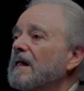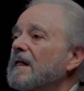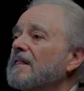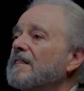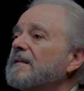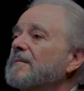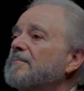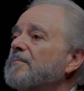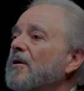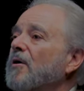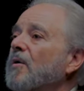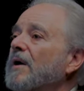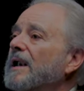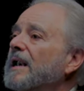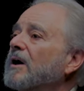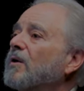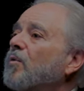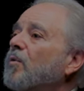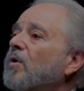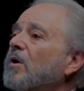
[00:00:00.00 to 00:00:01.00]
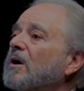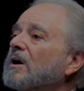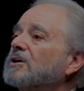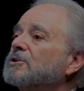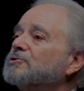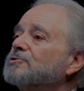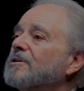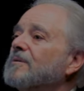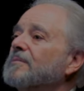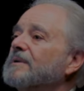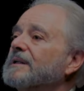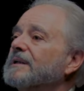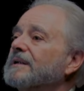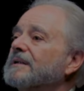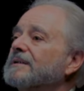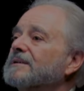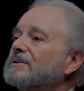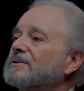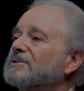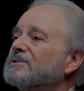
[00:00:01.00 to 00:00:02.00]
The poetic work
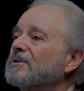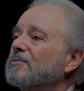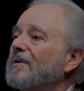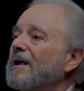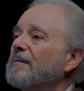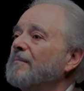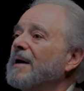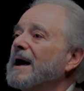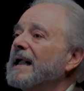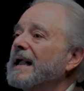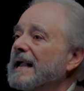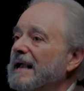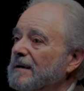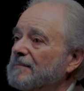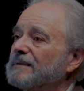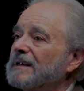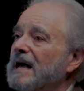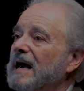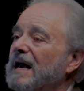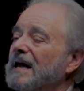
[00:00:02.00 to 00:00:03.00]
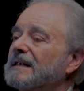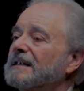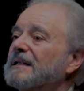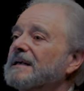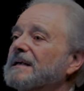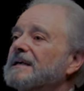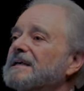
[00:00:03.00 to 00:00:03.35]
attributed to Rabbi Amnon